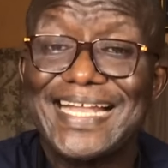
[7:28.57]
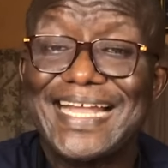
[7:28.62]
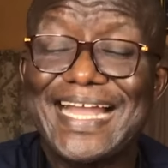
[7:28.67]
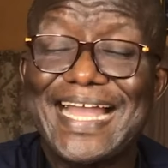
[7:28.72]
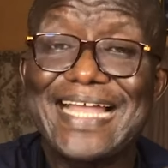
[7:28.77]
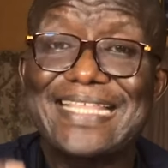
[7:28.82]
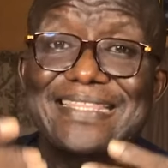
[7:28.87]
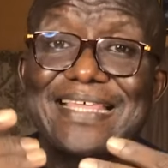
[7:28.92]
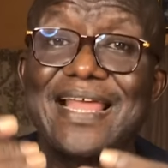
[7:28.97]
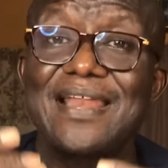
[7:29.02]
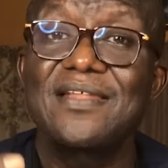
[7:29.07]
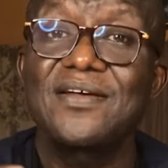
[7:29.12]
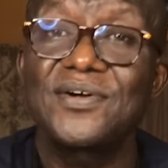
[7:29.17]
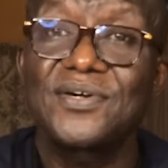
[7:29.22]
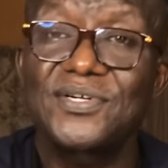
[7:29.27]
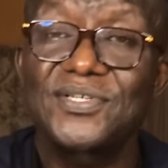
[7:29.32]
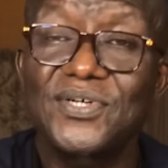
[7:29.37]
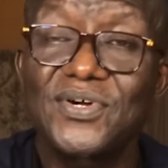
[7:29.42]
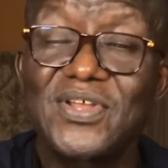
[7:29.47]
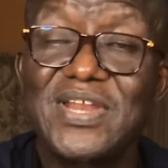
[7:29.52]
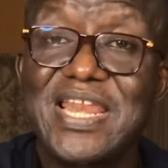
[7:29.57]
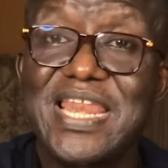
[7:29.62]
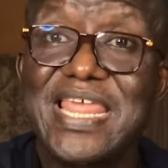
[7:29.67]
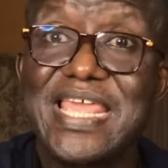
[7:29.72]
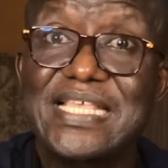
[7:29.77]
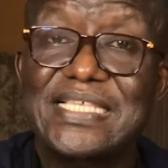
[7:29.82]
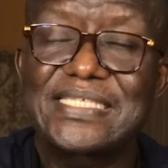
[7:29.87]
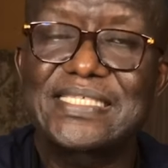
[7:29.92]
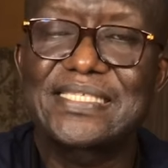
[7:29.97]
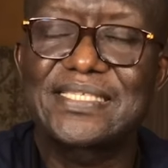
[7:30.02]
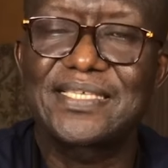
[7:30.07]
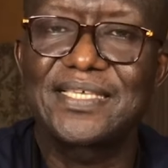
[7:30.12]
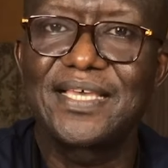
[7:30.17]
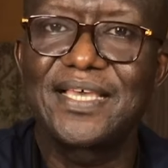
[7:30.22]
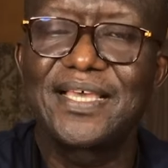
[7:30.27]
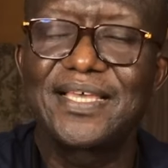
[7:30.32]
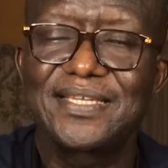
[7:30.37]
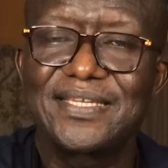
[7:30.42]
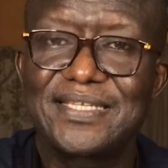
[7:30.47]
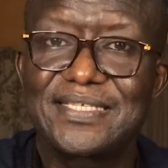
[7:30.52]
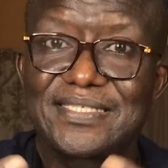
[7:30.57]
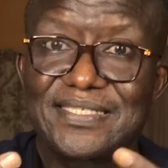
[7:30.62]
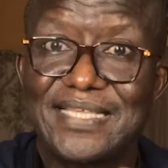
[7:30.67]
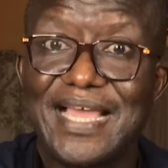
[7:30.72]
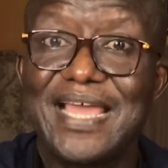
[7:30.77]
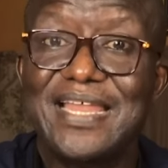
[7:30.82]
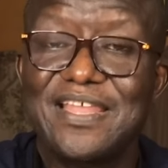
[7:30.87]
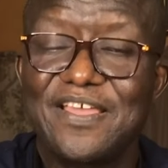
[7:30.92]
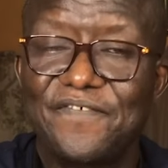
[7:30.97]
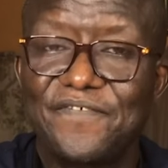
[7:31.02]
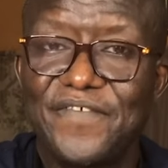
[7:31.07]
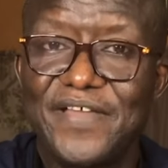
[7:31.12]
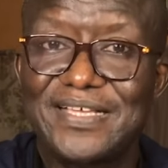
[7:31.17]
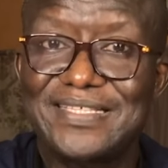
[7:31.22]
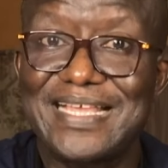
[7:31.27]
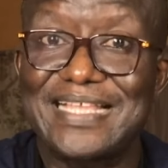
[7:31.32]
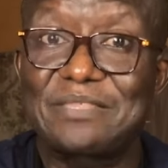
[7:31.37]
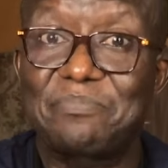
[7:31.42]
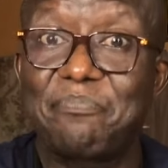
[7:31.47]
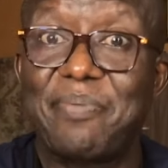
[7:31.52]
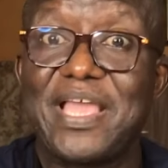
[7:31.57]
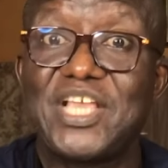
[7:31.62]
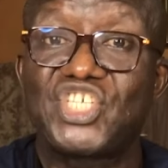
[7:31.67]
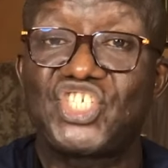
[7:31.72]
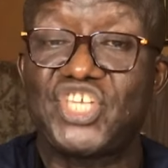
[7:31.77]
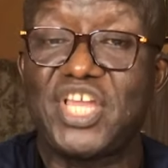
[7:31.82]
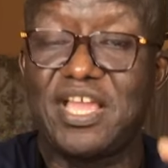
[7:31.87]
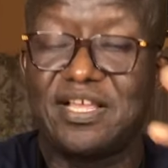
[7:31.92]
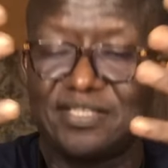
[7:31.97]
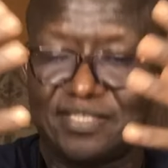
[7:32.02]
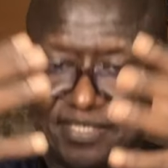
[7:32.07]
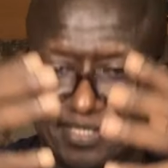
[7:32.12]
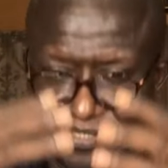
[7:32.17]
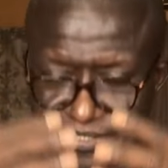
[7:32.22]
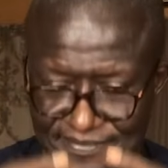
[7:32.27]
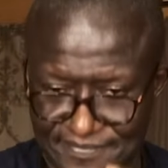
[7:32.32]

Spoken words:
catalog or list the side effect that patients